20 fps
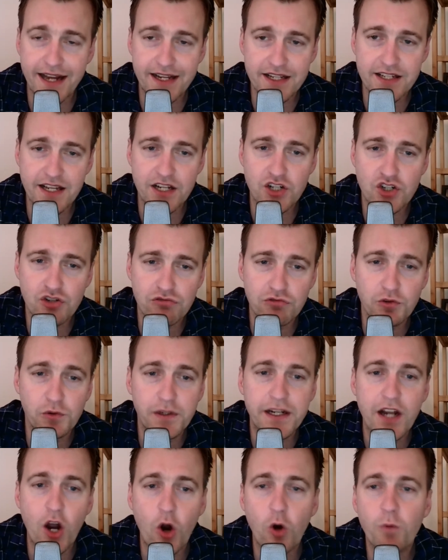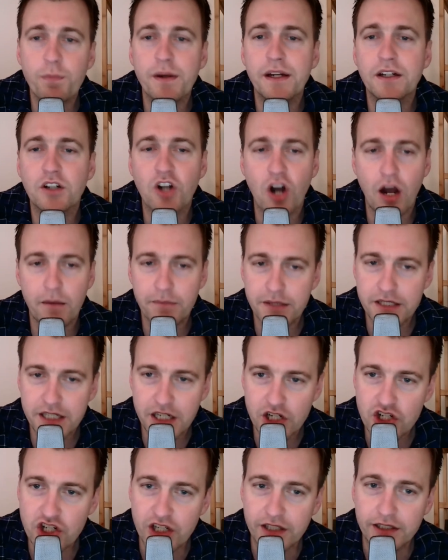is a truly open
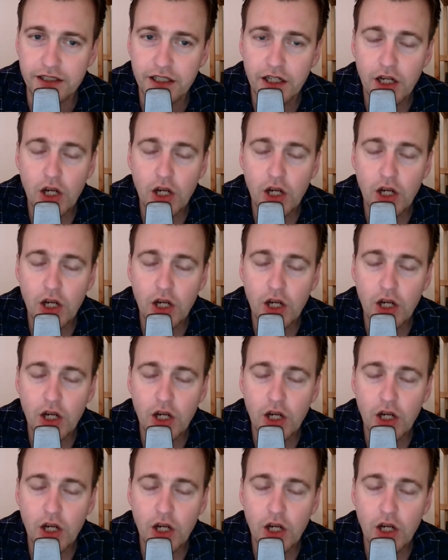competition,